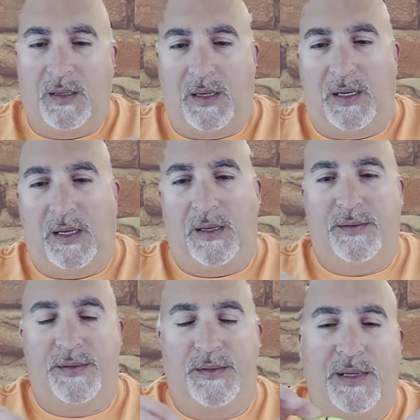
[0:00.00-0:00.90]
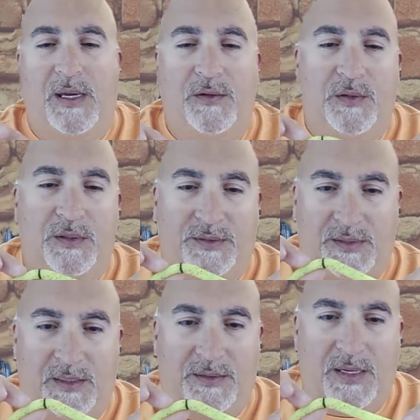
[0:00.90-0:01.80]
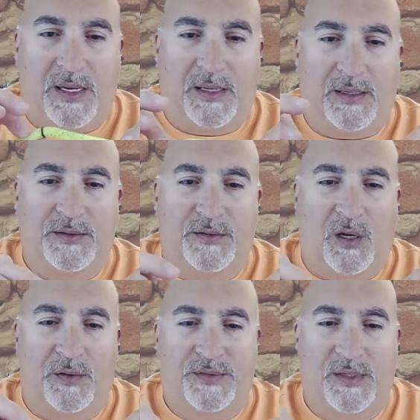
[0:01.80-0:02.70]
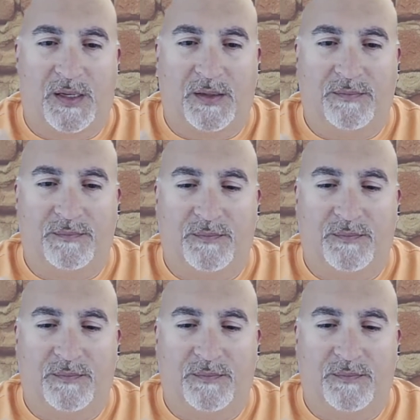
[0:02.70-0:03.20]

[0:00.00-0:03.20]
and now you can see that it's offset,